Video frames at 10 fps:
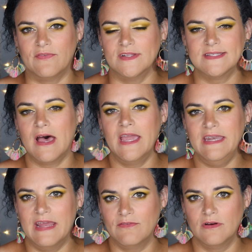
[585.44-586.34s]
preference. I
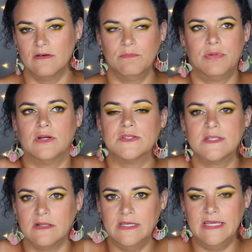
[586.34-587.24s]
never
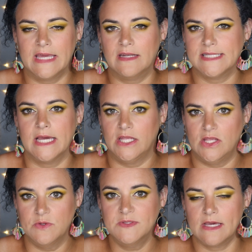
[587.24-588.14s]
personally get a ton of
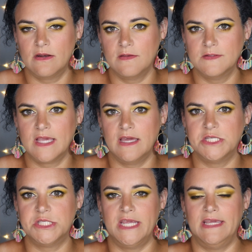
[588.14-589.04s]
use out of those kind
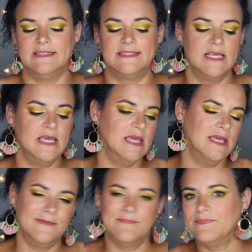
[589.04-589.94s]
of shades.
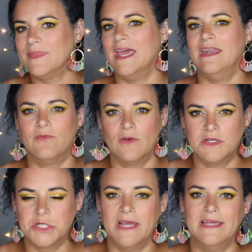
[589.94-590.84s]
And if we're
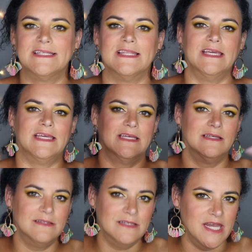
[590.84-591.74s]
trying to like
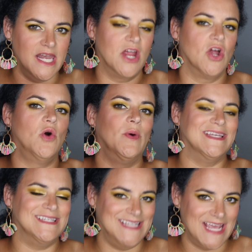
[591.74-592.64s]
narrow
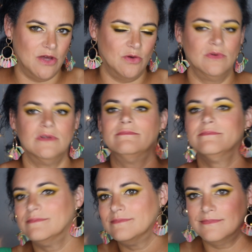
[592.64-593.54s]
it down,
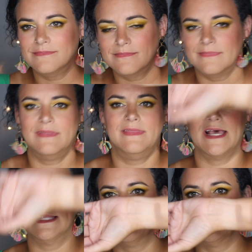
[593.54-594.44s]

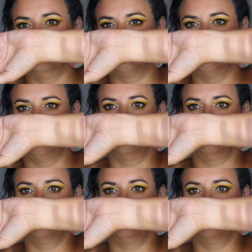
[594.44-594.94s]
that's what I've done